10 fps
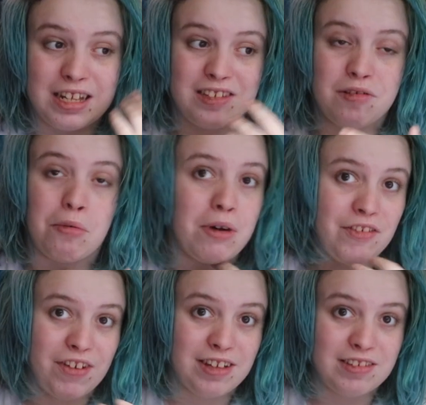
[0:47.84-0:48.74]
It's not where I
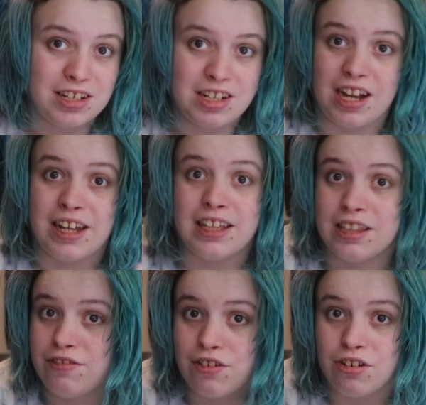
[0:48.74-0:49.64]
fainted, I hit
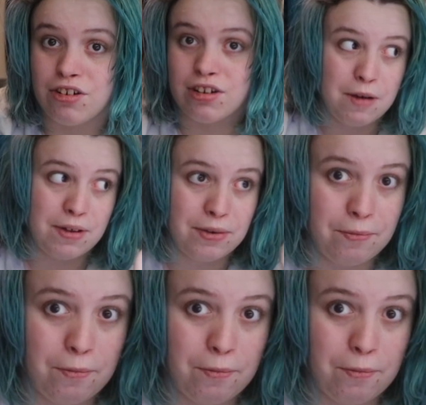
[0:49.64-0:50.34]
the floor, I went